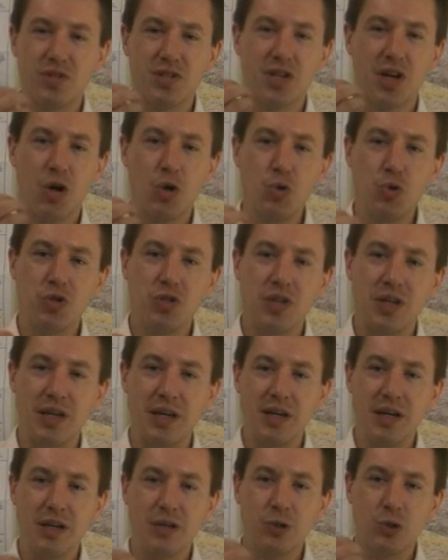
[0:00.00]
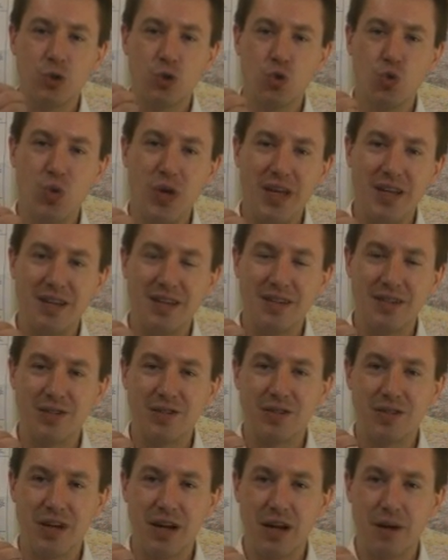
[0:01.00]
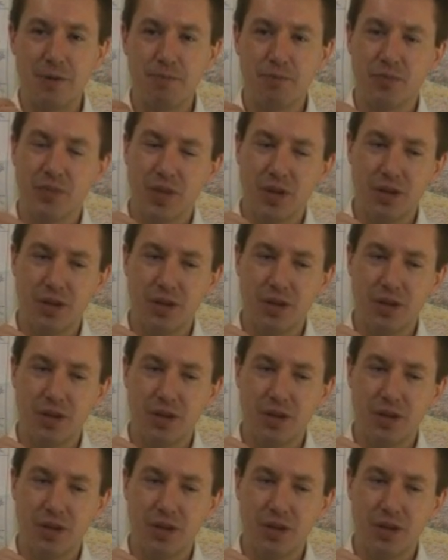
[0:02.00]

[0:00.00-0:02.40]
toasty sweetness there,